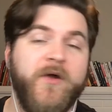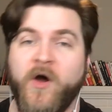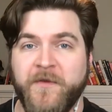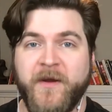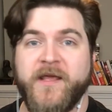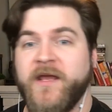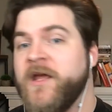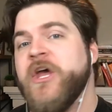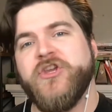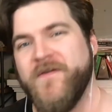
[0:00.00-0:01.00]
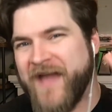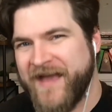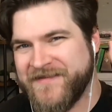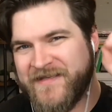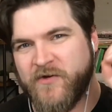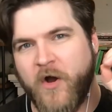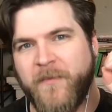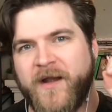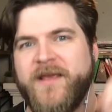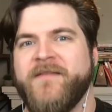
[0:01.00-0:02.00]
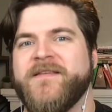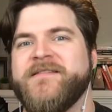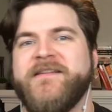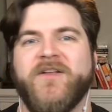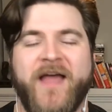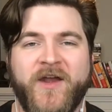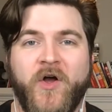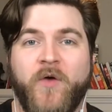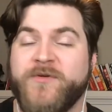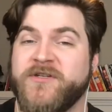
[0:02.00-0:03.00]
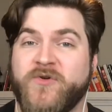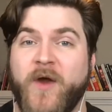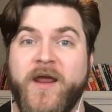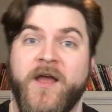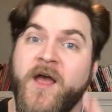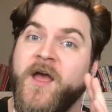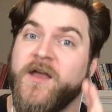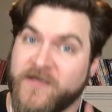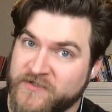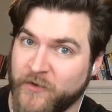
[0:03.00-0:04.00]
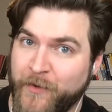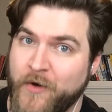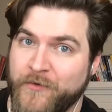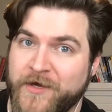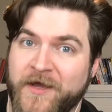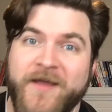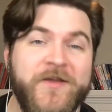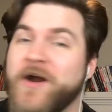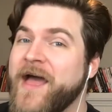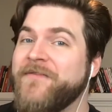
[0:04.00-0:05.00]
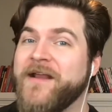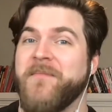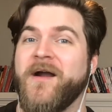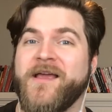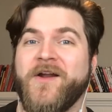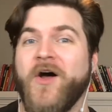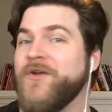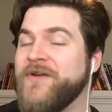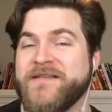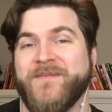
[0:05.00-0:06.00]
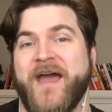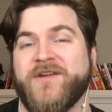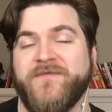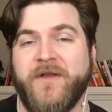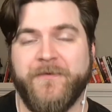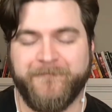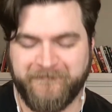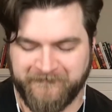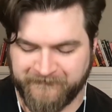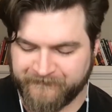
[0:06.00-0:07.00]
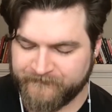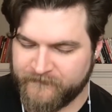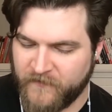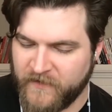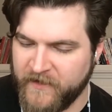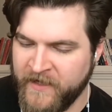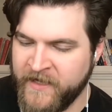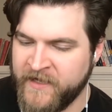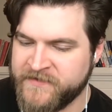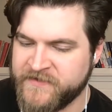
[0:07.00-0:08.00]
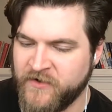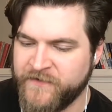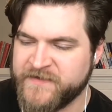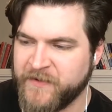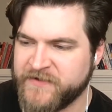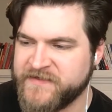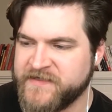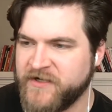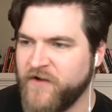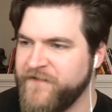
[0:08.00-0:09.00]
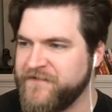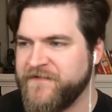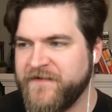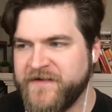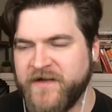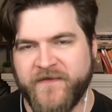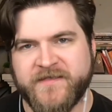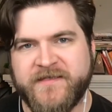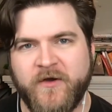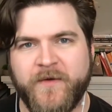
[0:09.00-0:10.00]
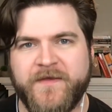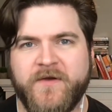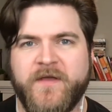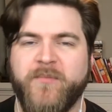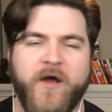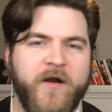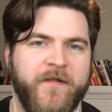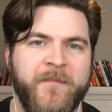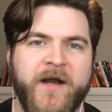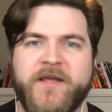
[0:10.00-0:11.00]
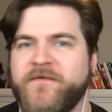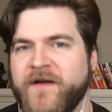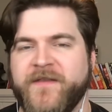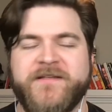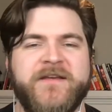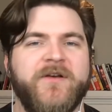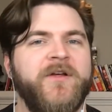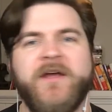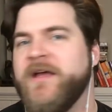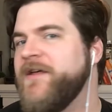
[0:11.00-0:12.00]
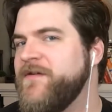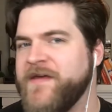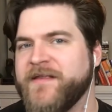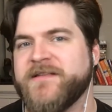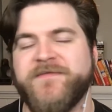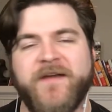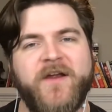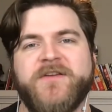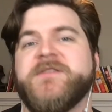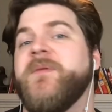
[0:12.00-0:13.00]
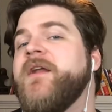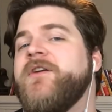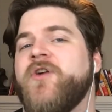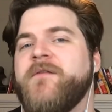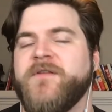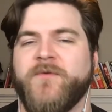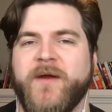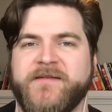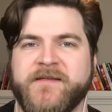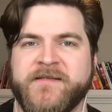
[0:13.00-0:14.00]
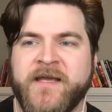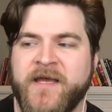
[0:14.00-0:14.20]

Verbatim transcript: all the money in. You've got zero money in this deal at all, which is great because you're broke. You don't have any money at all, you need some cash flow. And so this person's going to go 50 50 on this deal with you. They brought all the money. You found the deal. You think that's fair. You split it. You're off to the races.